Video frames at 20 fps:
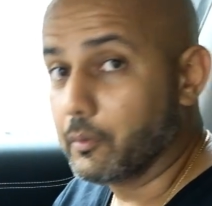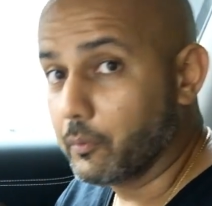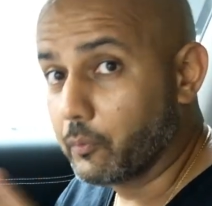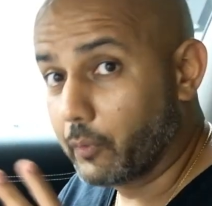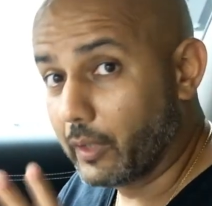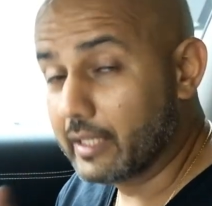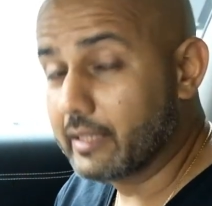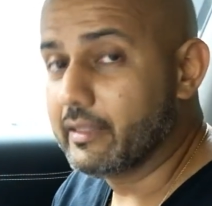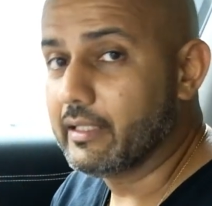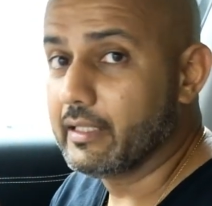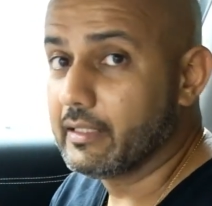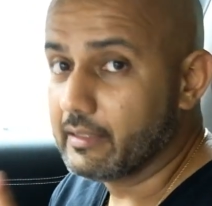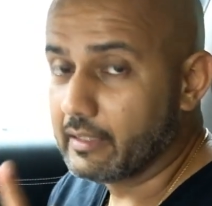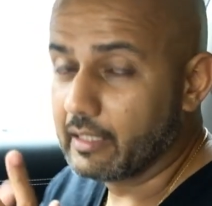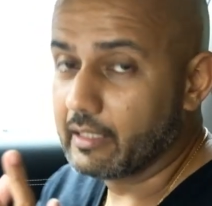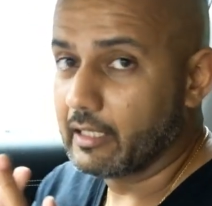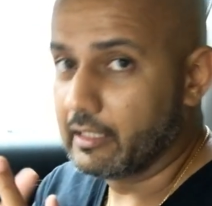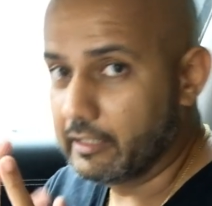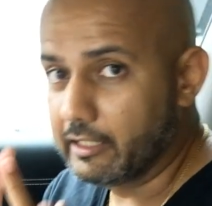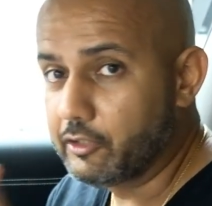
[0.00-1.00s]
One thing
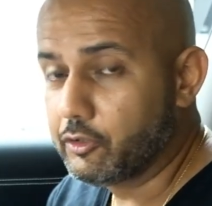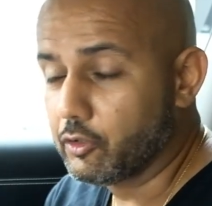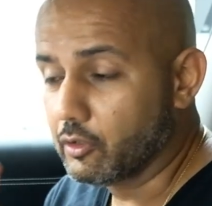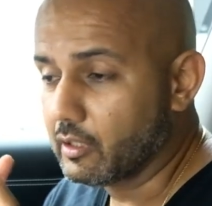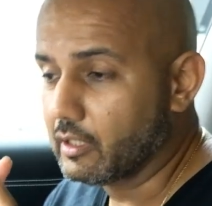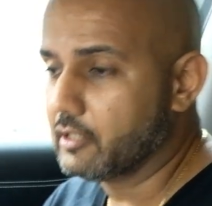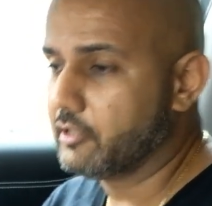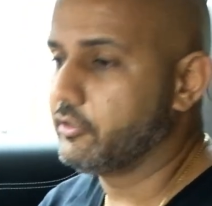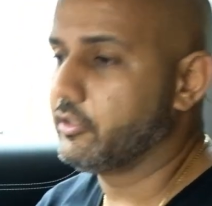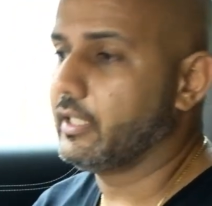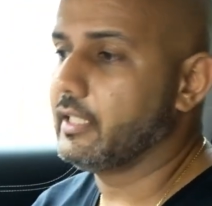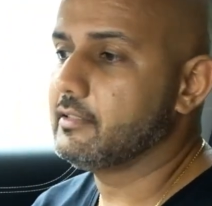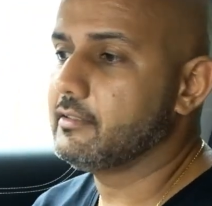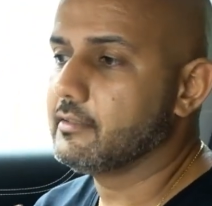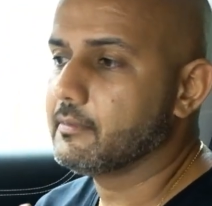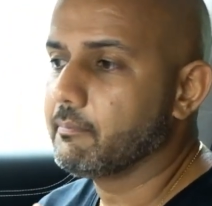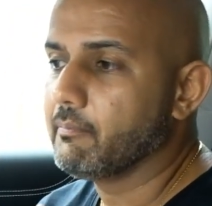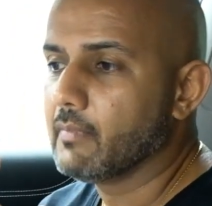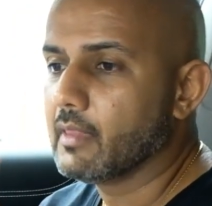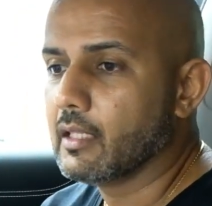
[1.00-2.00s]
that I need to
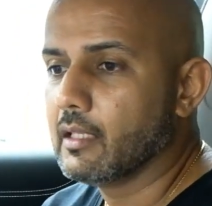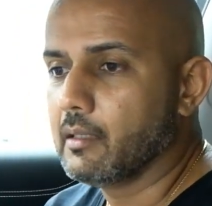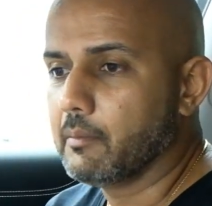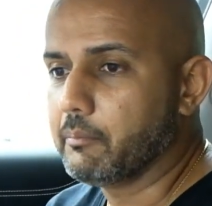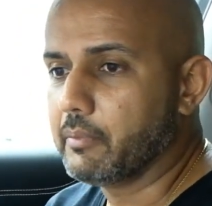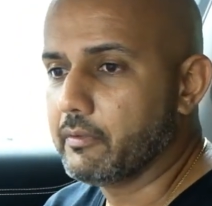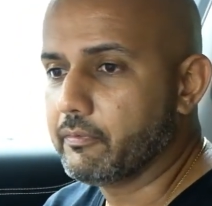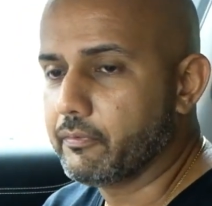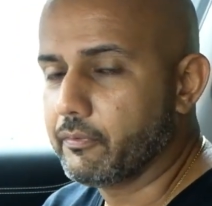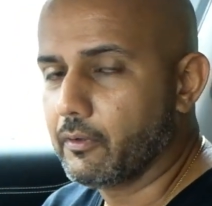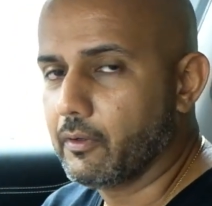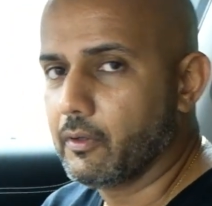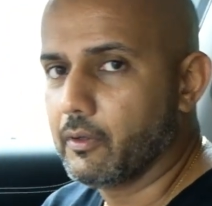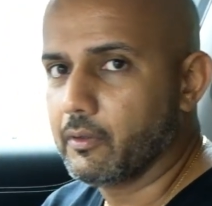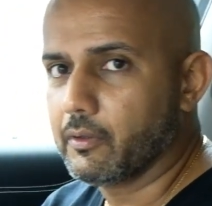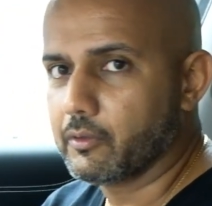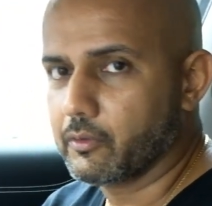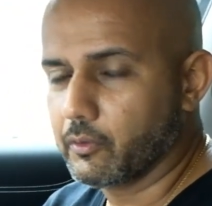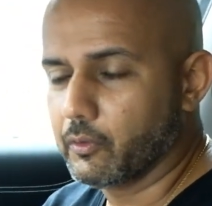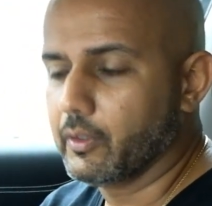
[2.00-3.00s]
address
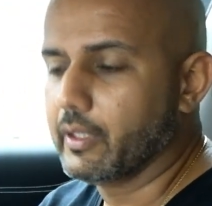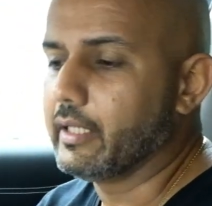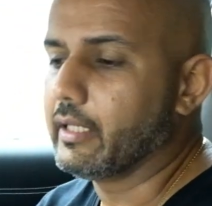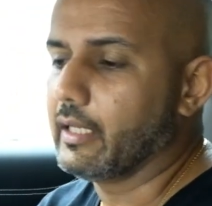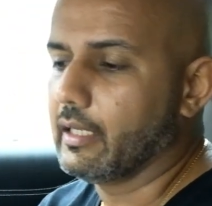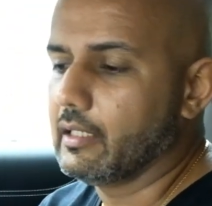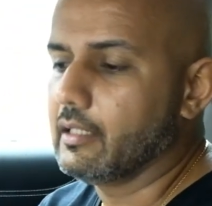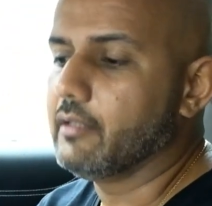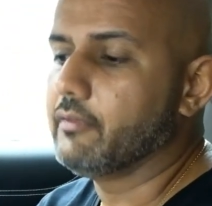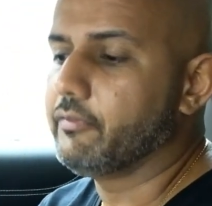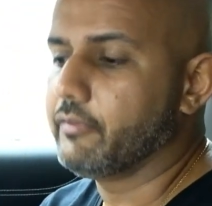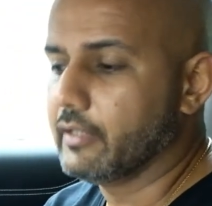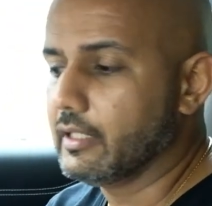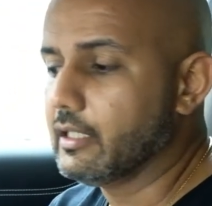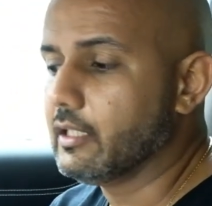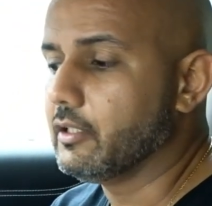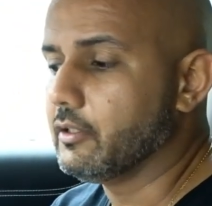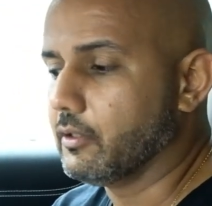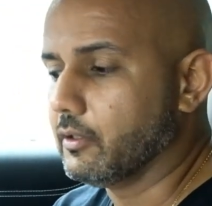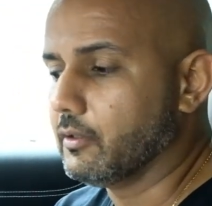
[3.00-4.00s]
before going any
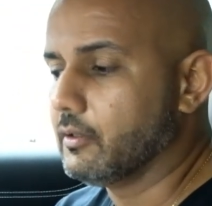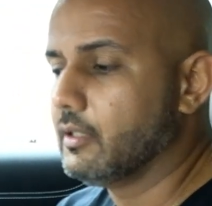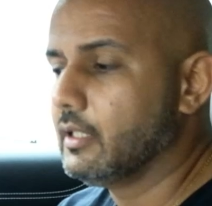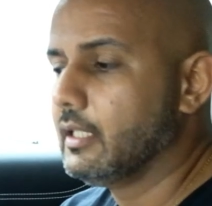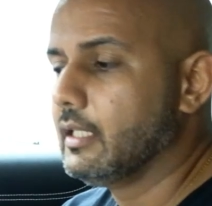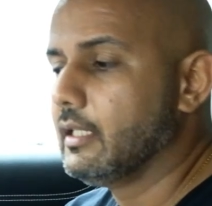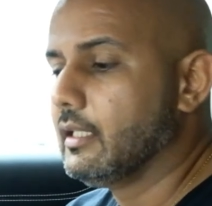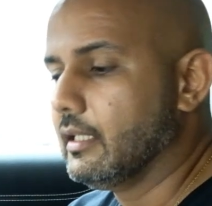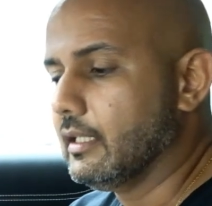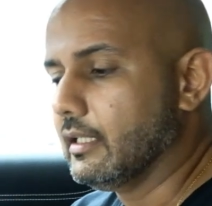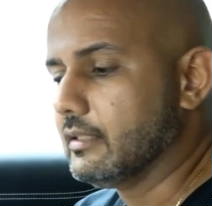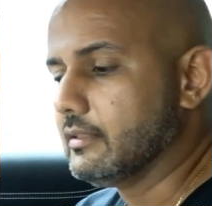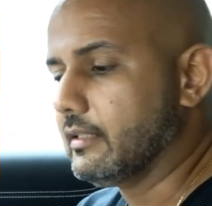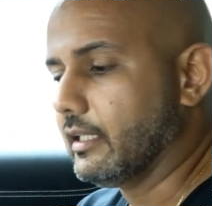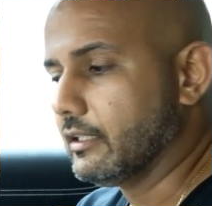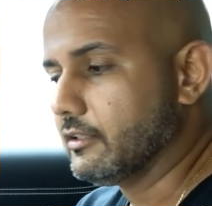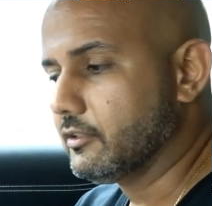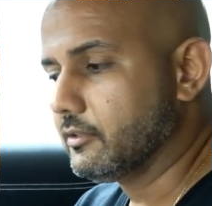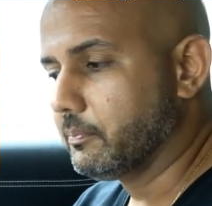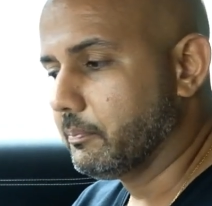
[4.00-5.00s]
further though is
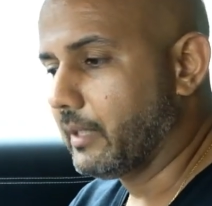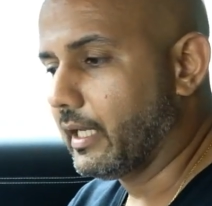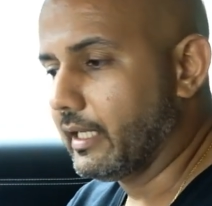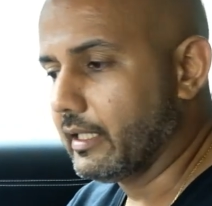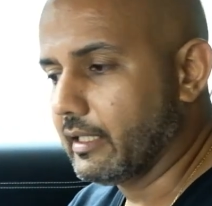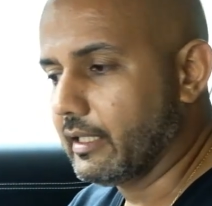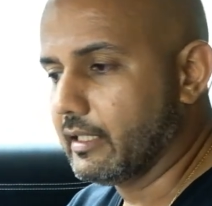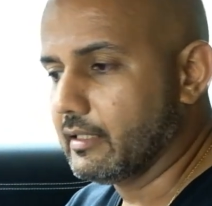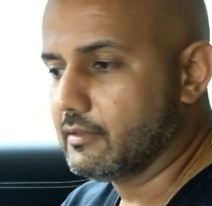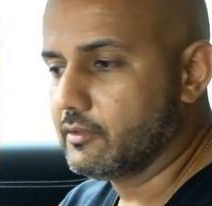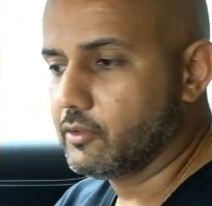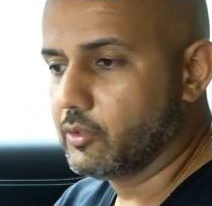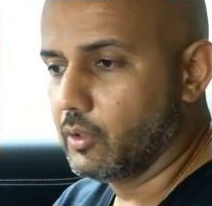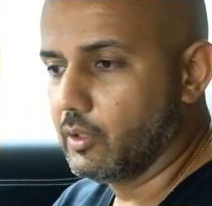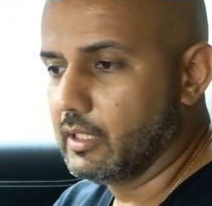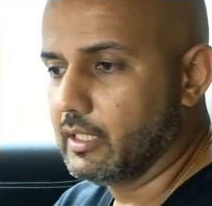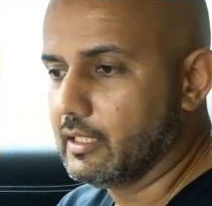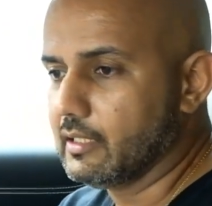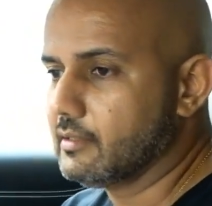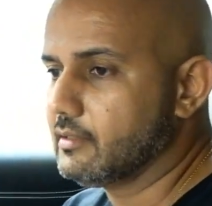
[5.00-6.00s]
that Smart has
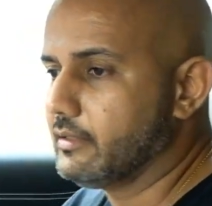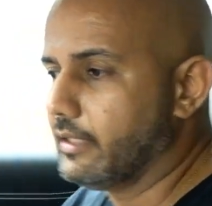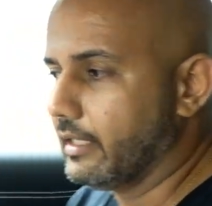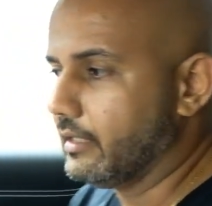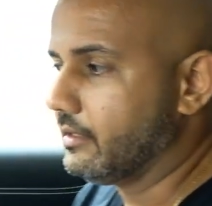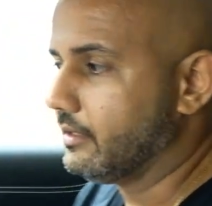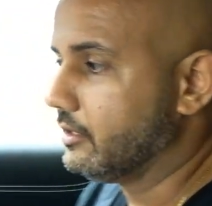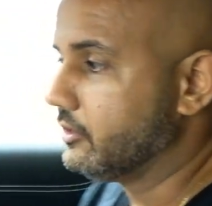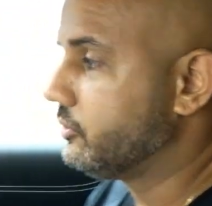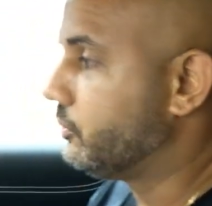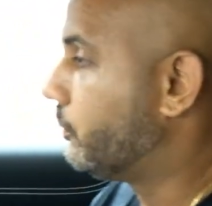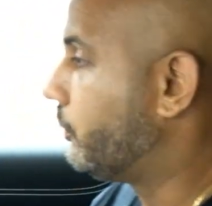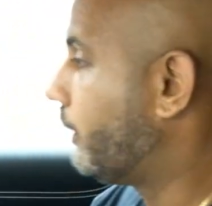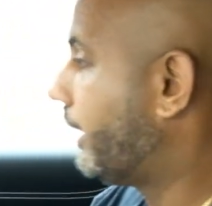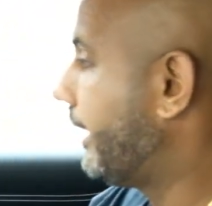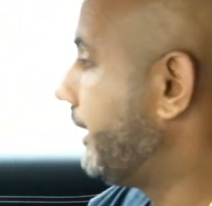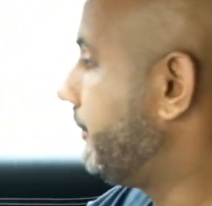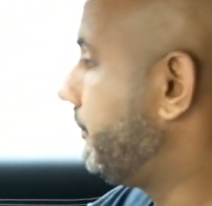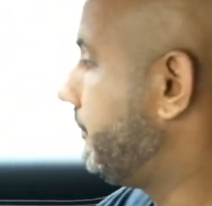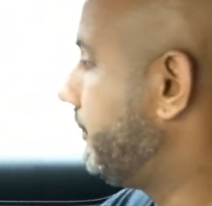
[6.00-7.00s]
told us that this
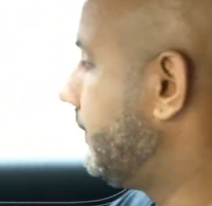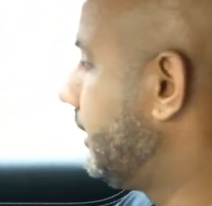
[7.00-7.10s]
white